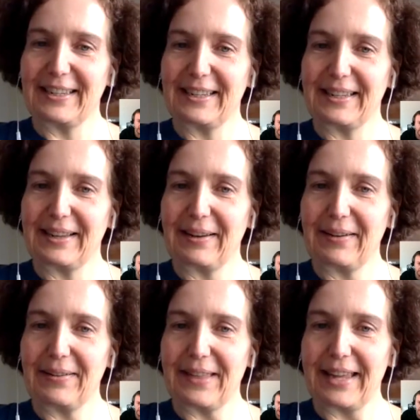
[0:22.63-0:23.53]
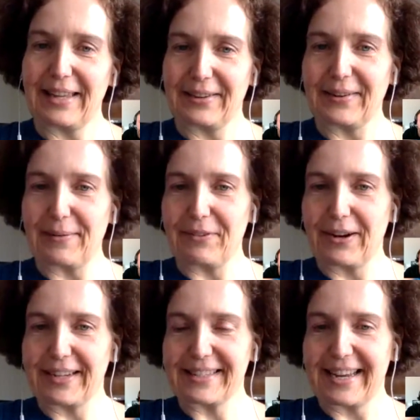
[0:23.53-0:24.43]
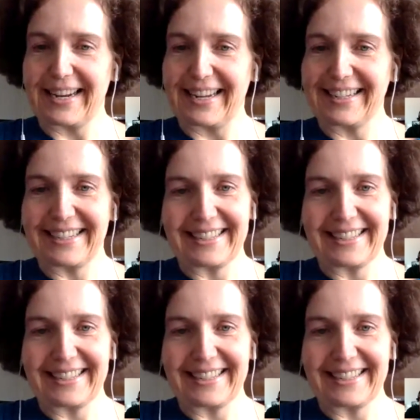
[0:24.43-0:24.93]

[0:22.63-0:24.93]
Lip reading: Oh, thank you. I'm very excited.